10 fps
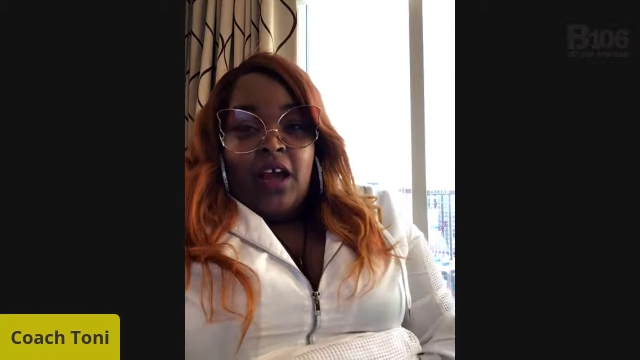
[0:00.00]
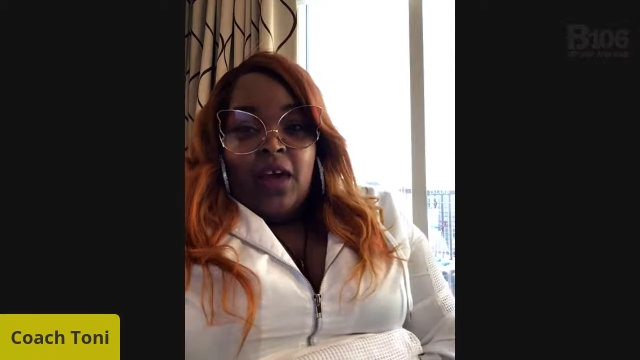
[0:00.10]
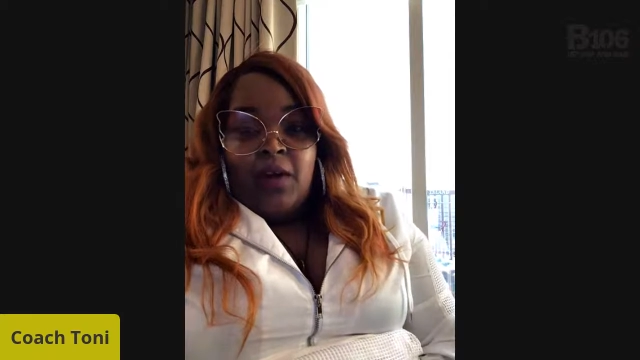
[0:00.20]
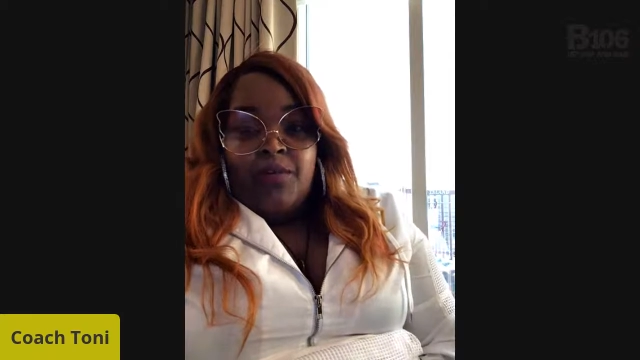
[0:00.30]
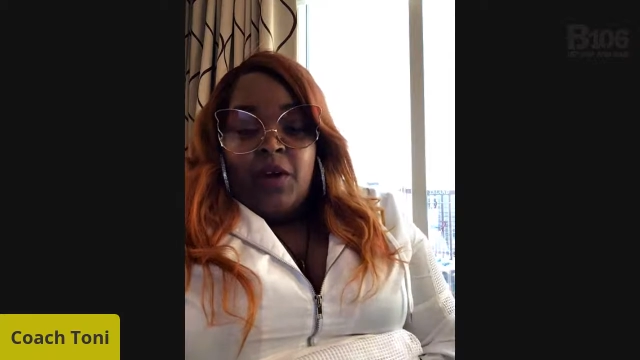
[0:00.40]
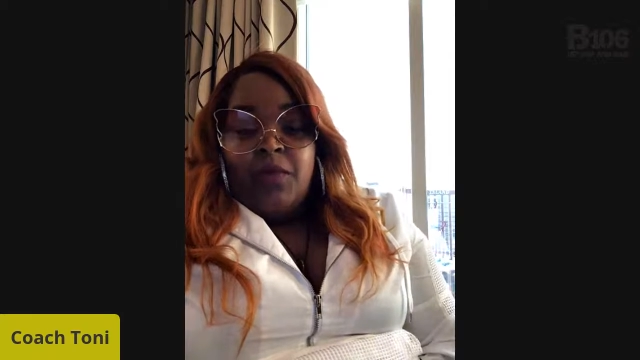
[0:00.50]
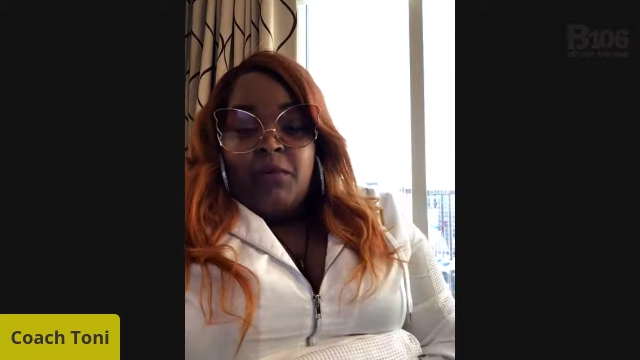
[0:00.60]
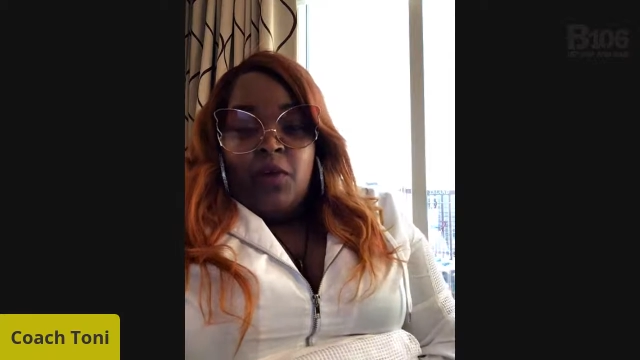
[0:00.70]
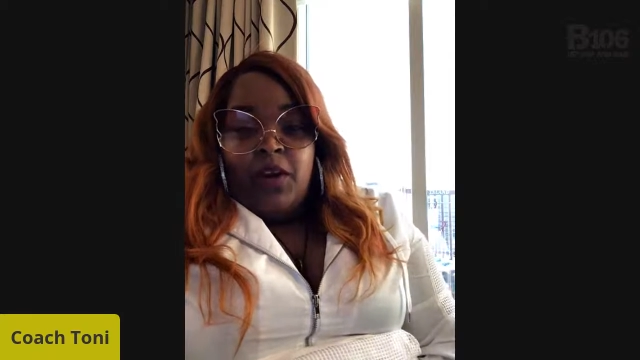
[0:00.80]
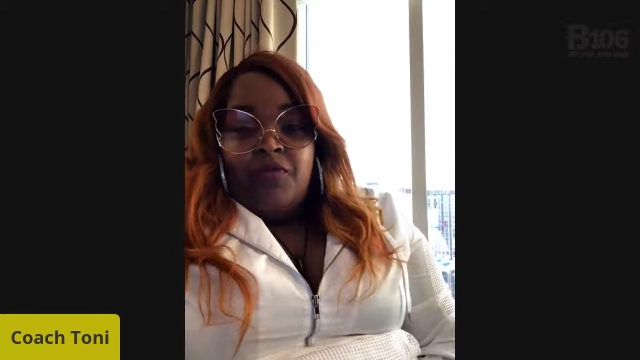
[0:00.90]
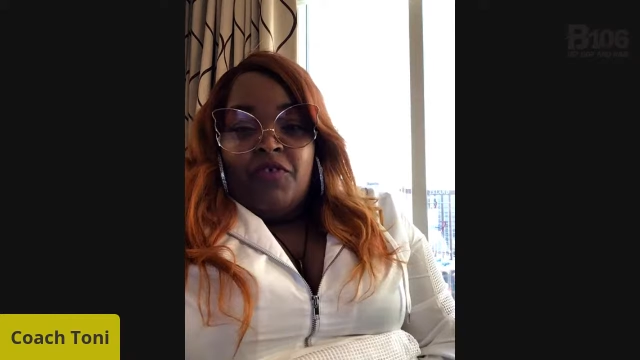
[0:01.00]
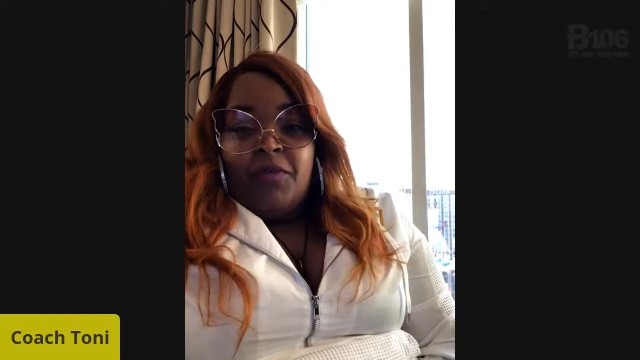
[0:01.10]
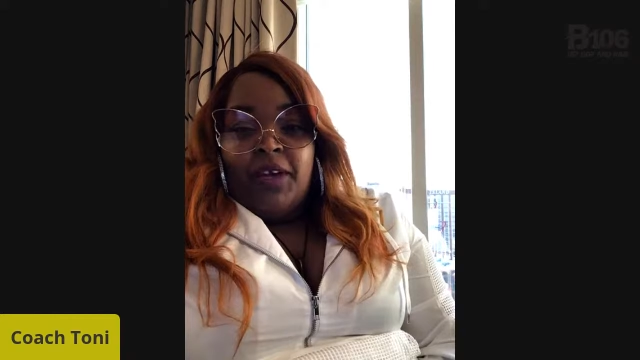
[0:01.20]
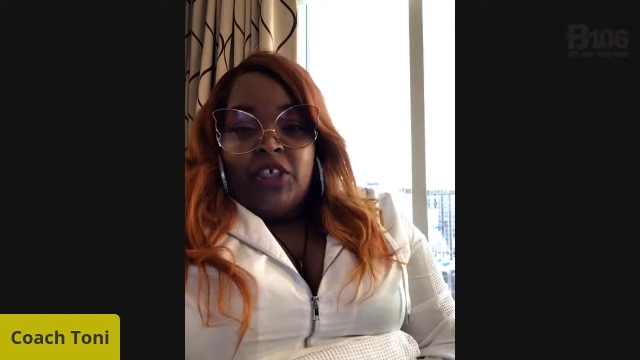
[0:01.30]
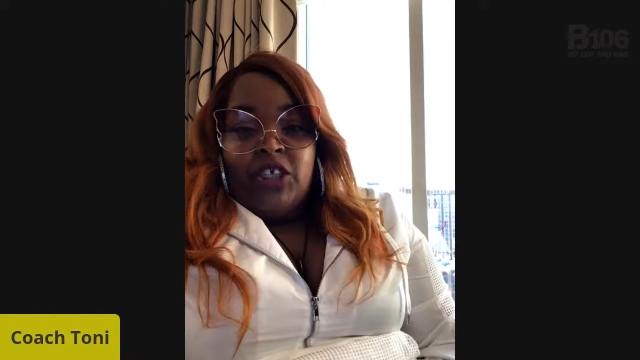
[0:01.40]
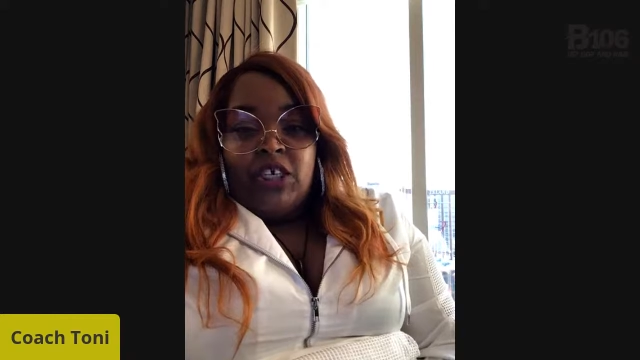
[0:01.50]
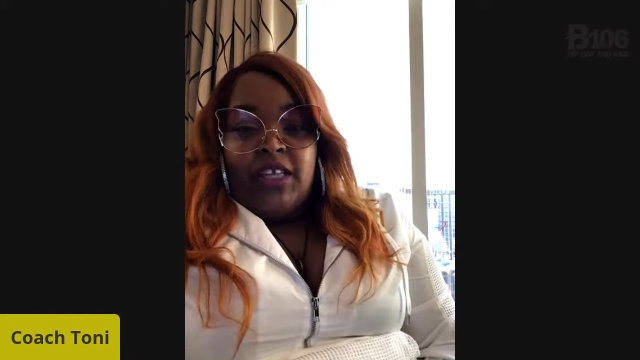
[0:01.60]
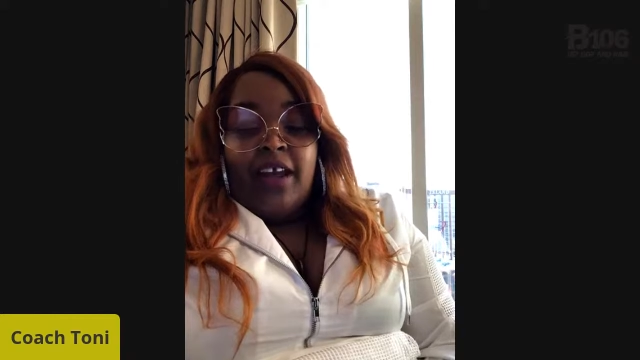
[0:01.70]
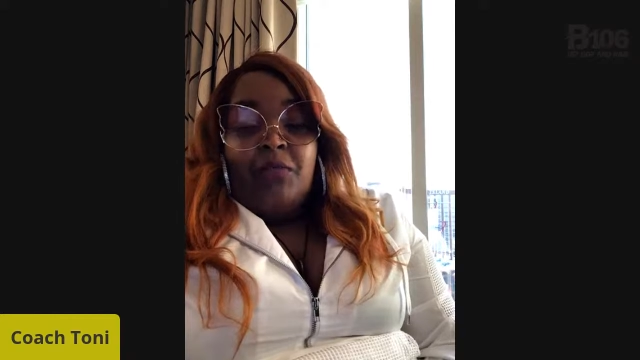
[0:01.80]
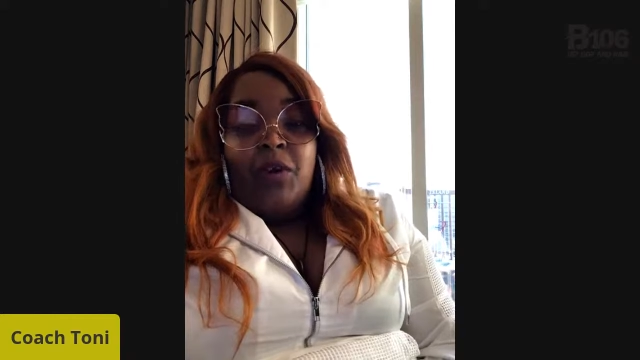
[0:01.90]
There'll be more
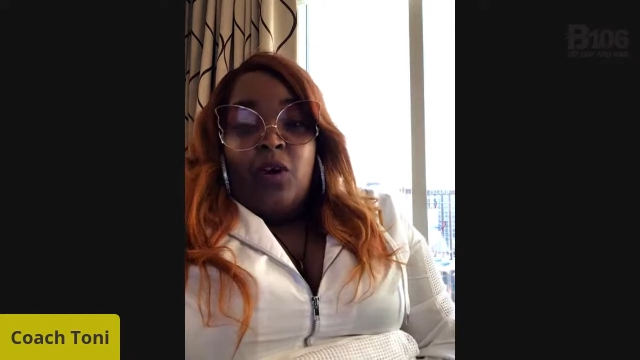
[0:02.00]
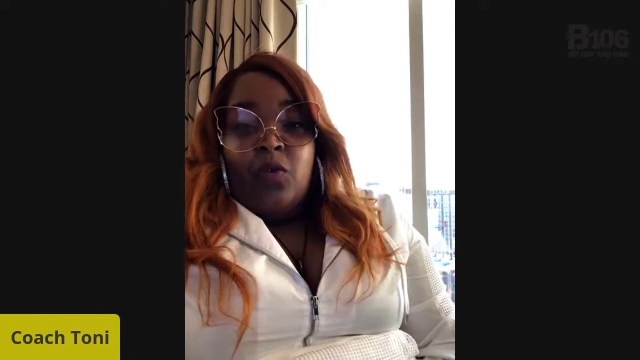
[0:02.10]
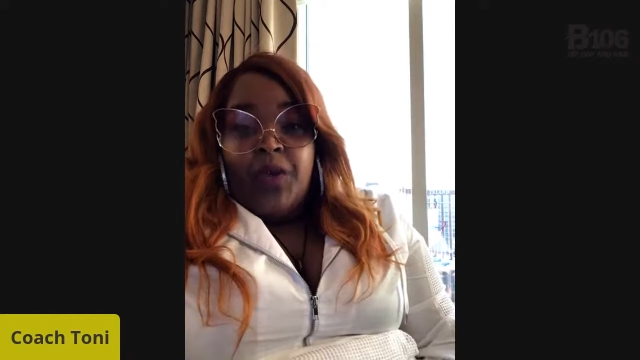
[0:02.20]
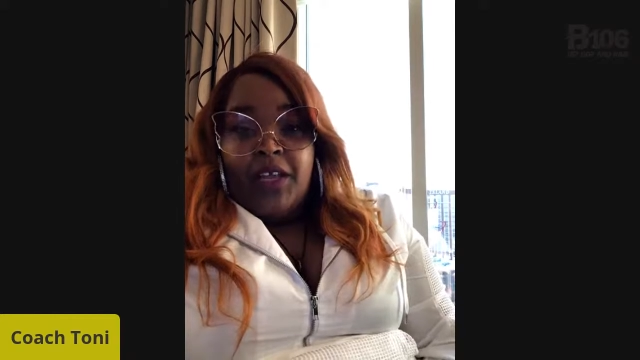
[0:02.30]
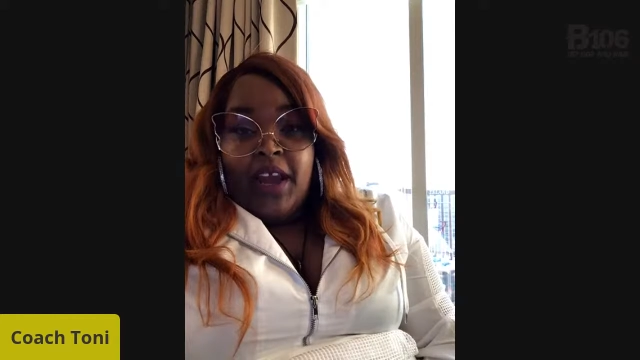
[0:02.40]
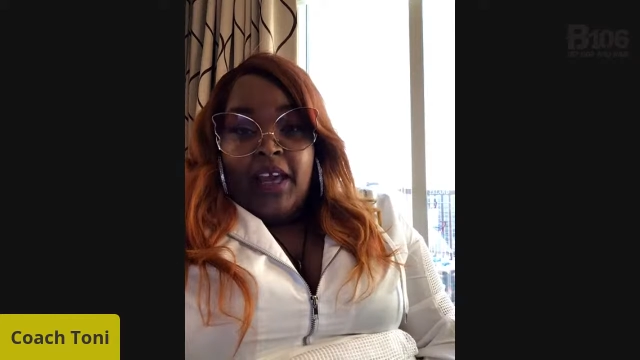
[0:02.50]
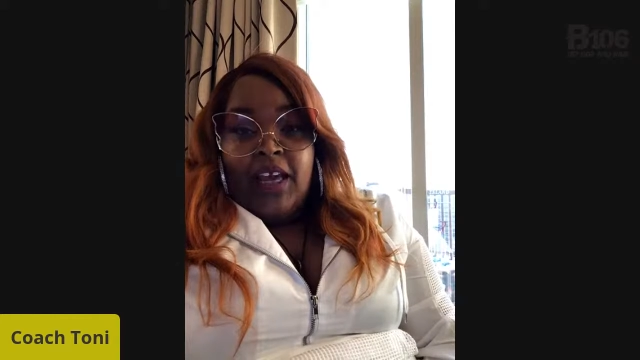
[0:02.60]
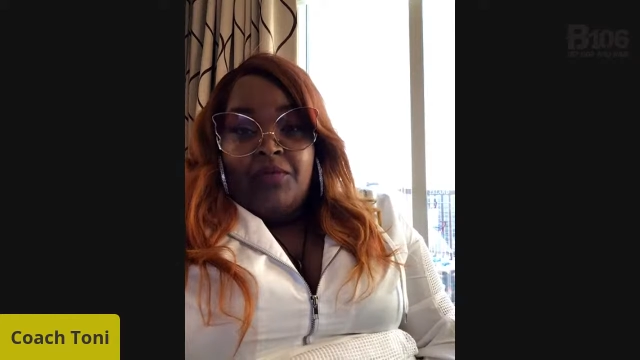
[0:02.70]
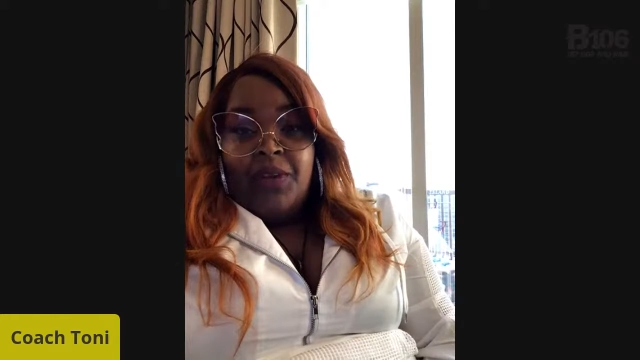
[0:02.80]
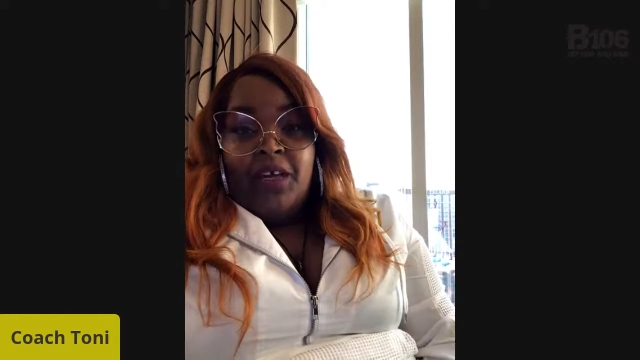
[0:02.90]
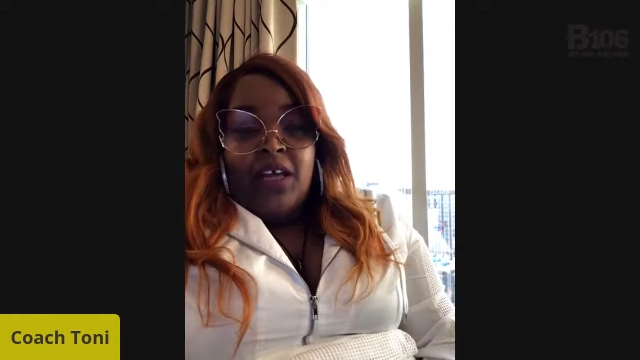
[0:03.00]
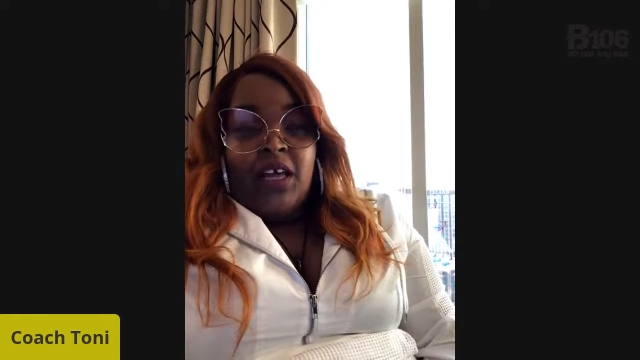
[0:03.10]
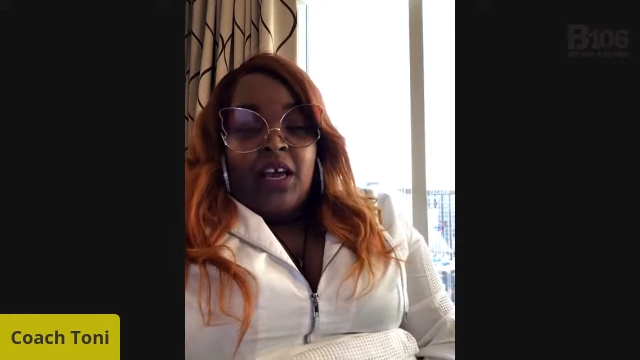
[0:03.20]
information. That'll be on a weekday evening.